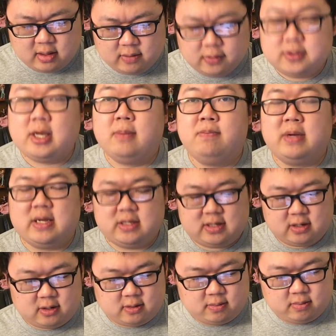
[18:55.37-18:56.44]
We'll say B
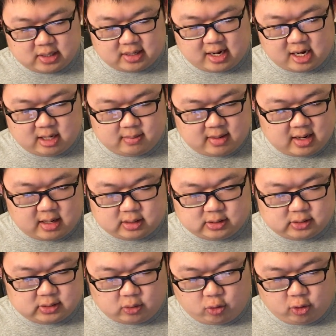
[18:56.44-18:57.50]
tier.
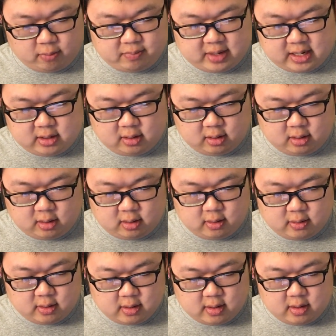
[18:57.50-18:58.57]
Gigantamax
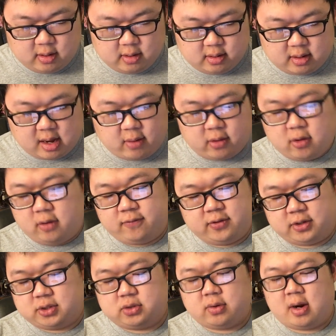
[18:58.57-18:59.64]
Orbeetle. Yeah, we're going for
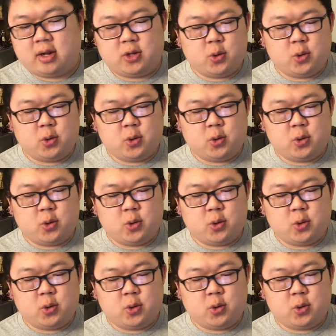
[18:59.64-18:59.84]
the straight